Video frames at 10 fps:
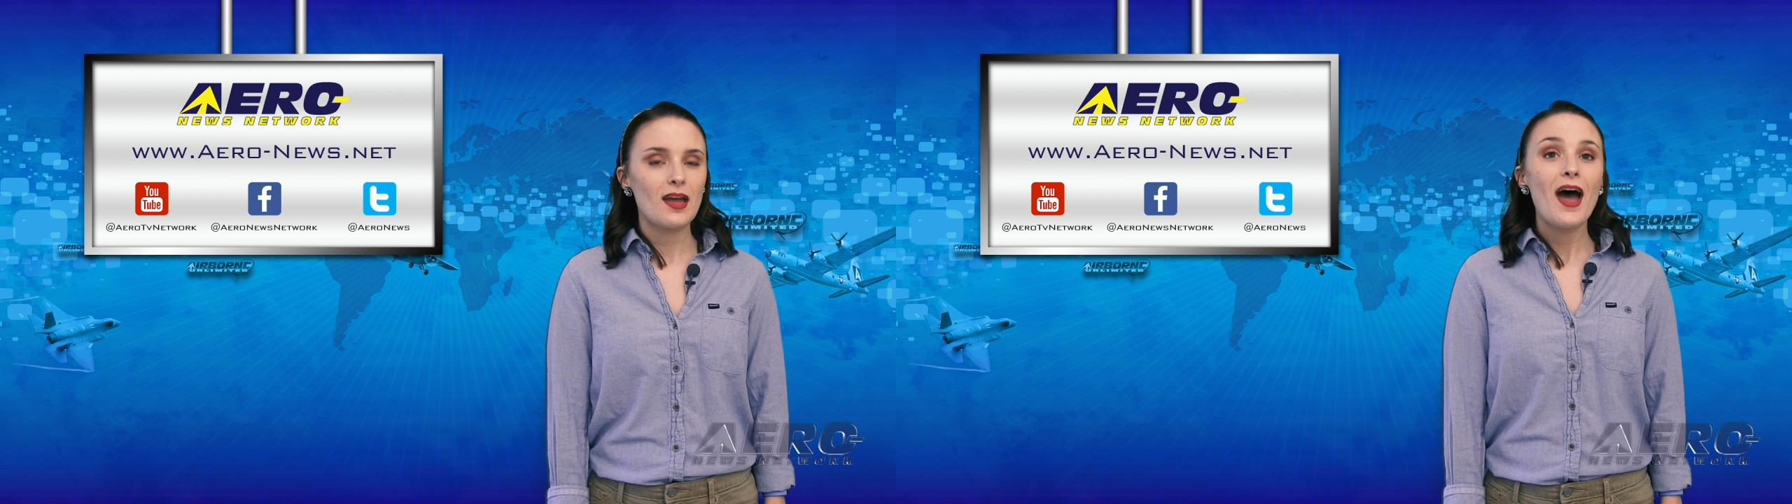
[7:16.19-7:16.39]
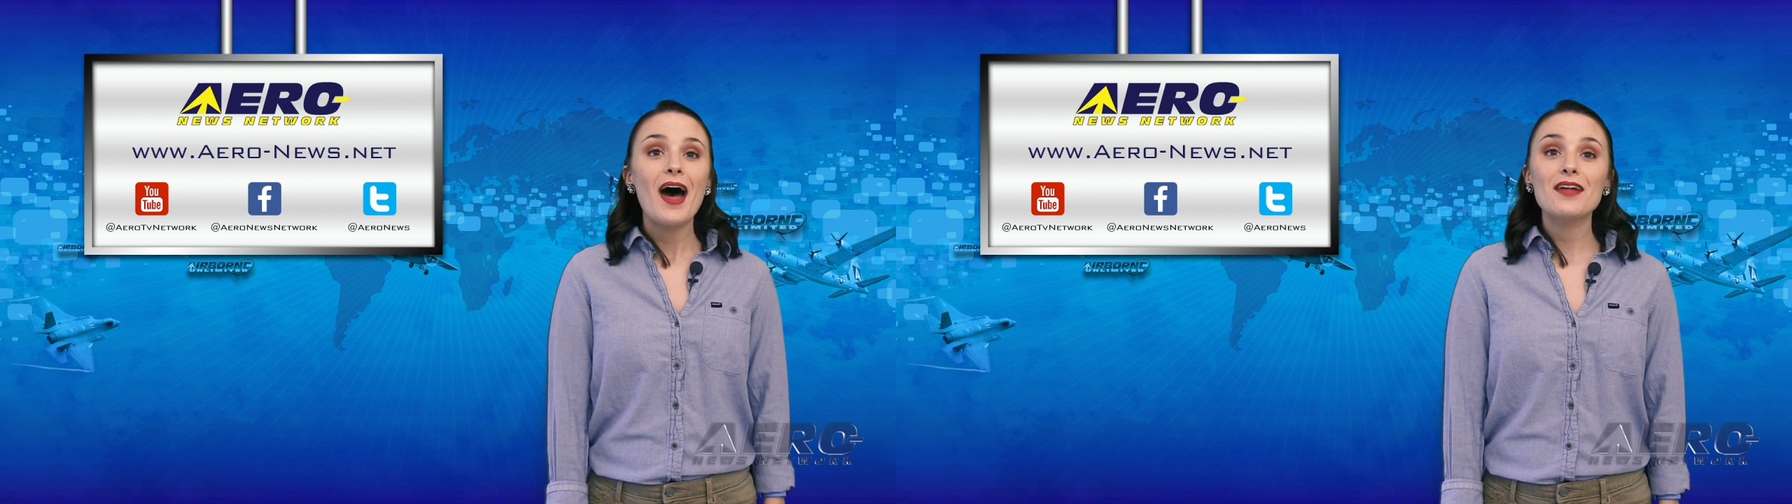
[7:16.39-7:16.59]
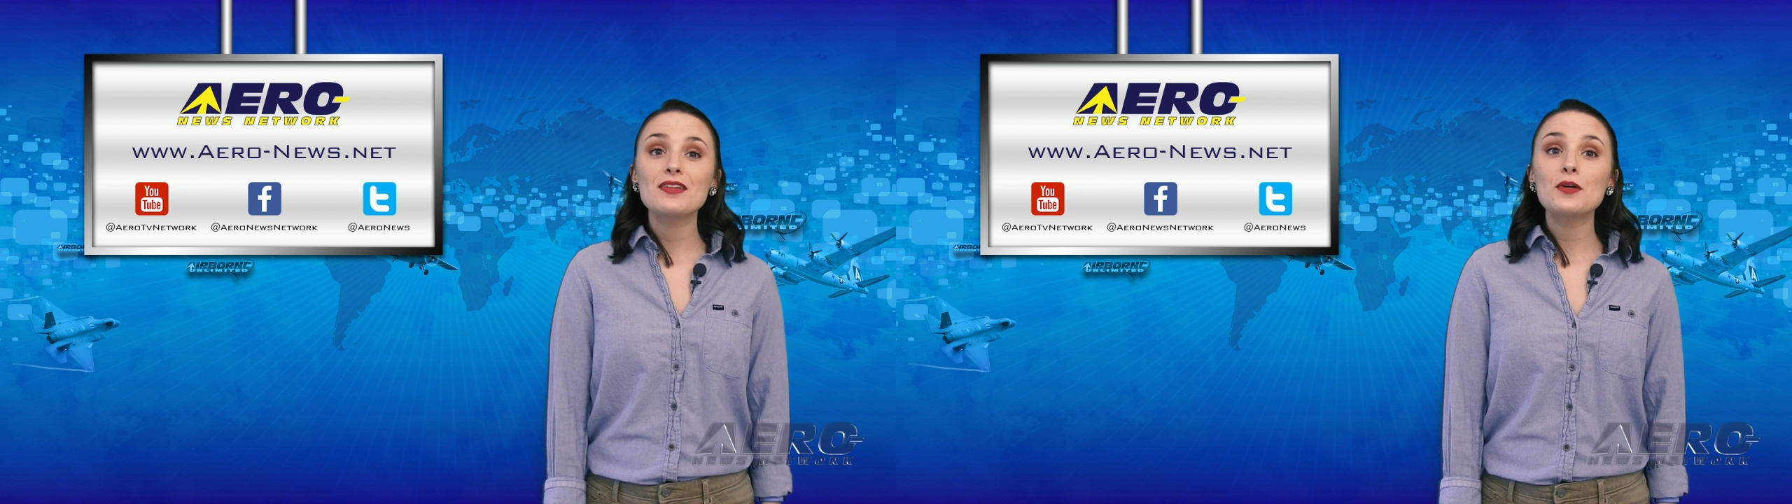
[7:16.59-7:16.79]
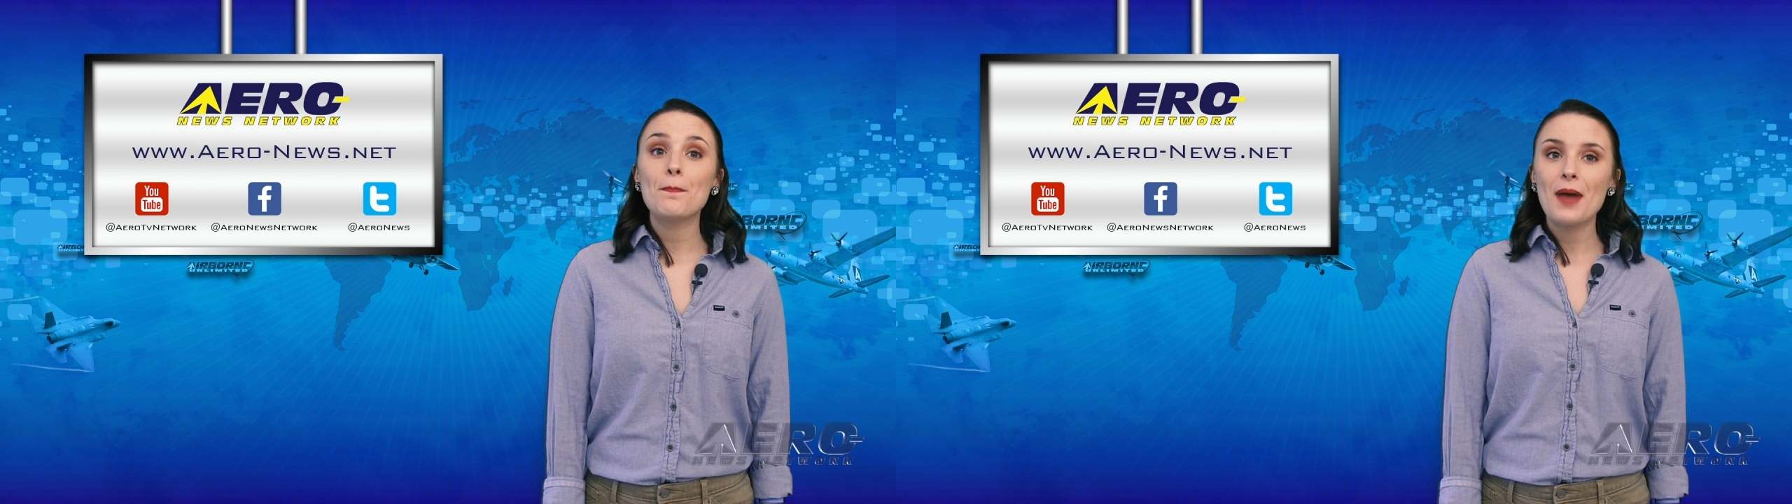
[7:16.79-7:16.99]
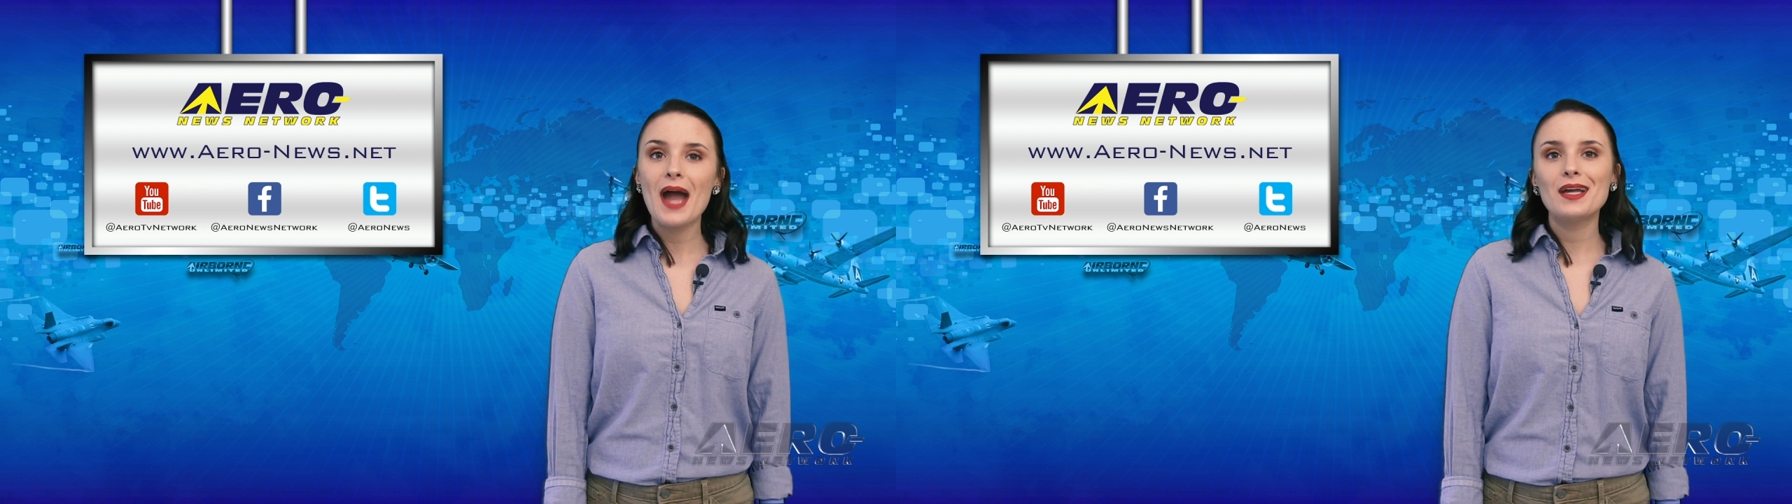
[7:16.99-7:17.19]
I'll see you
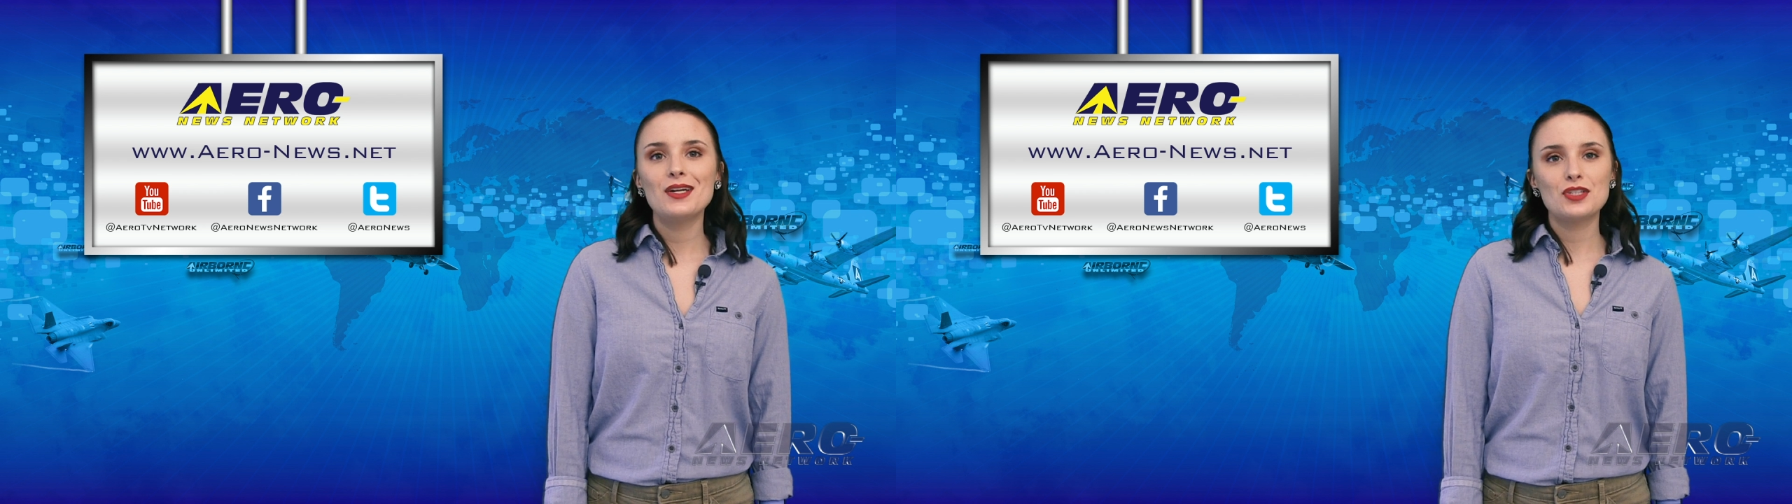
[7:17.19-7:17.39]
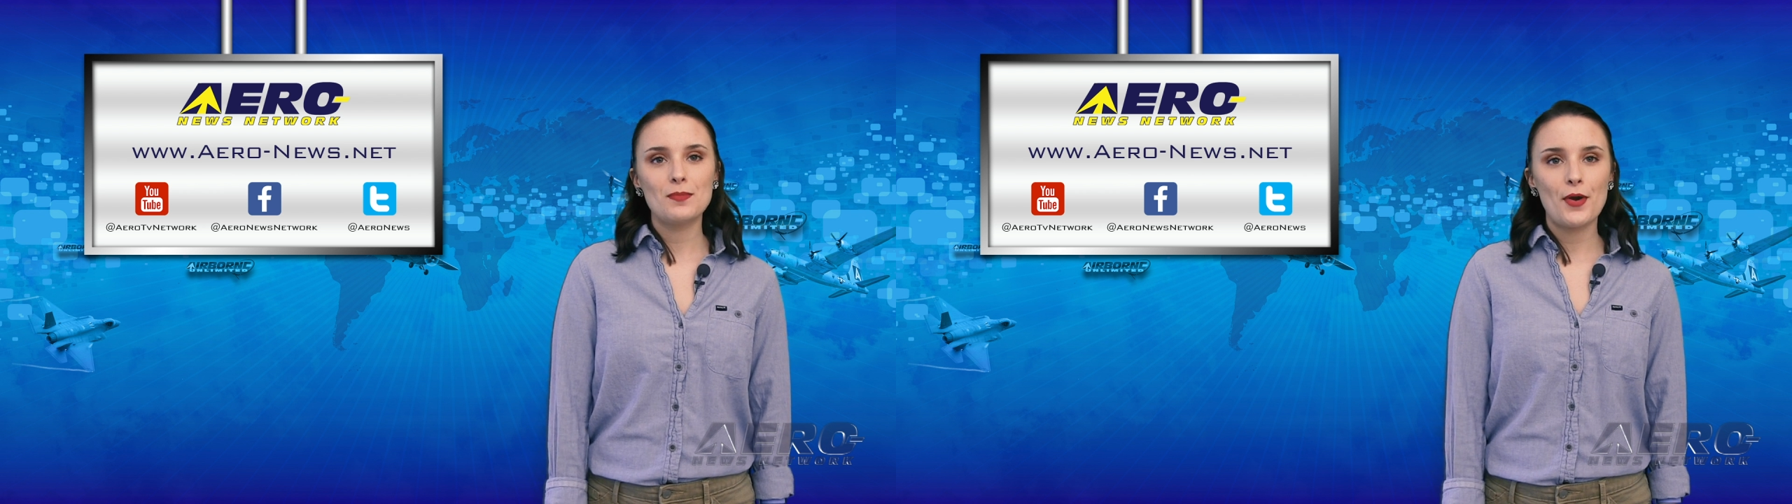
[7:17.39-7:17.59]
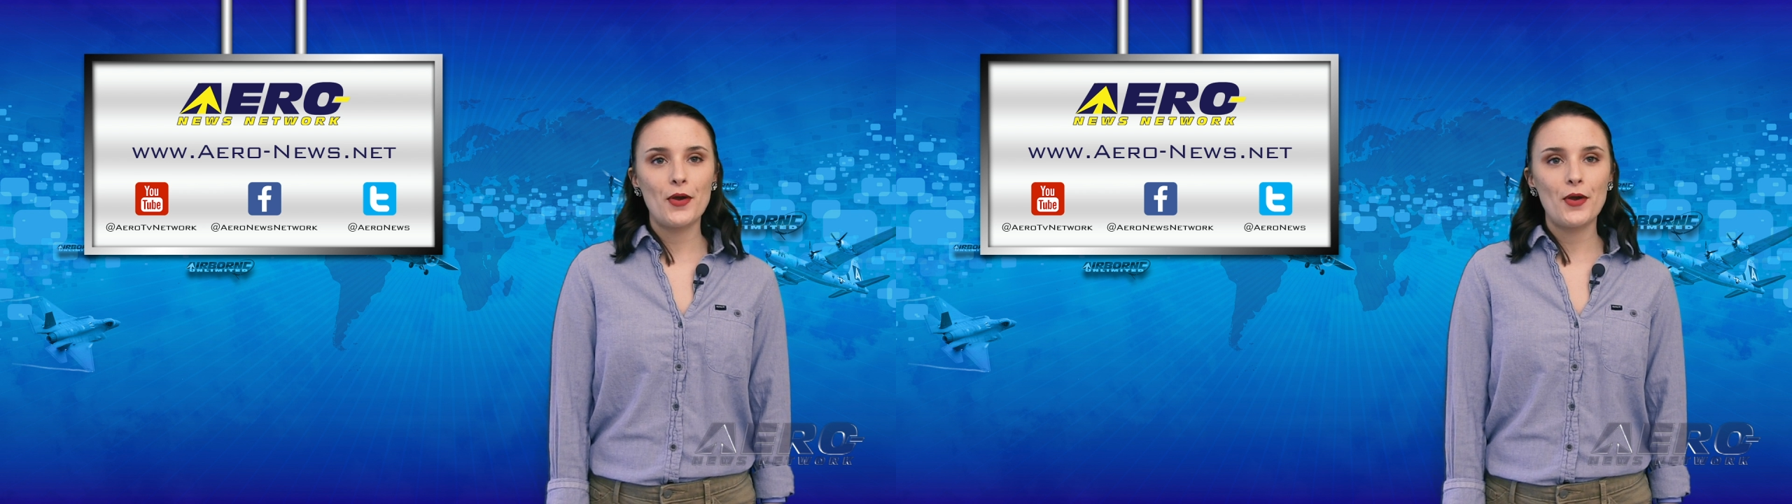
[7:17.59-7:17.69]
back here tomorrow